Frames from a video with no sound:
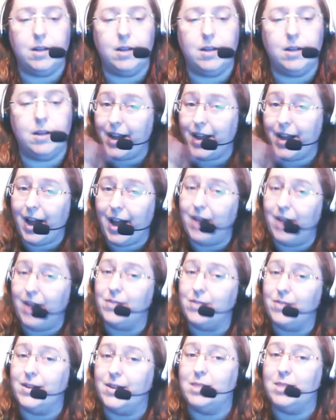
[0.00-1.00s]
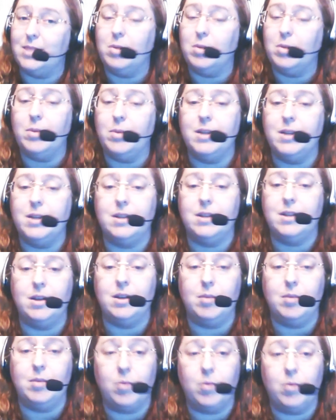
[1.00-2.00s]
I have at the moment.
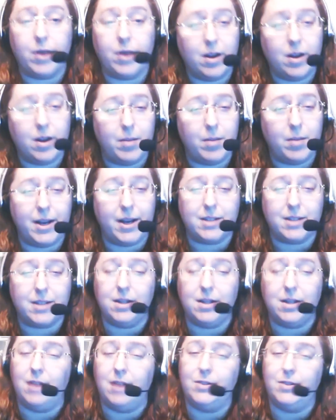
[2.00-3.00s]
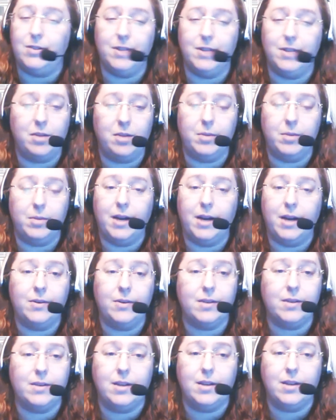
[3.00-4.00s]
I'm working on my next novel that'll be out
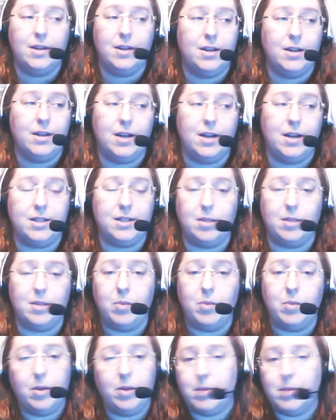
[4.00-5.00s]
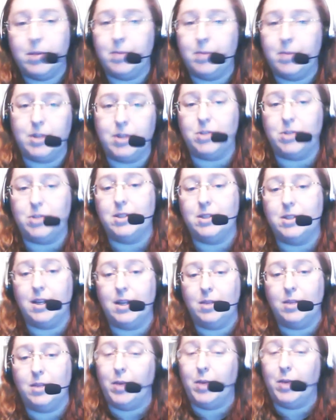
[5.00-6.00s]
at some point, but I'm not sure
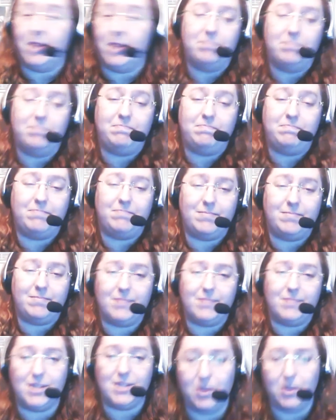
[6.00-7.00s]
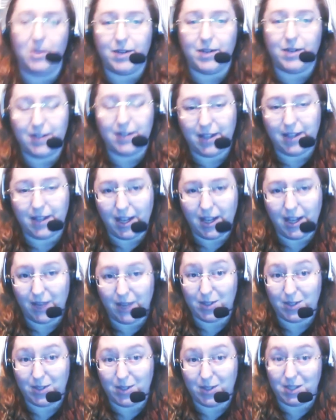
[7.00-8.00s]
exactly when. So I can't give a
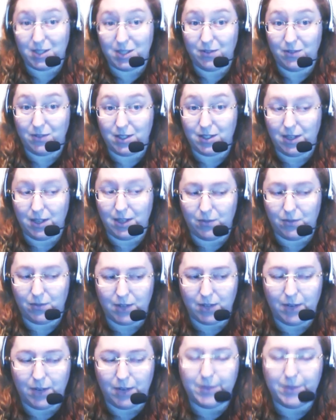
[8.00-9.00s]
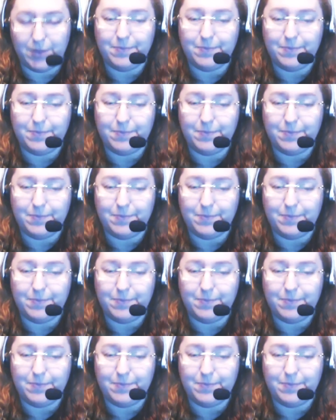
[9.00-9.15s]
specific date for that one.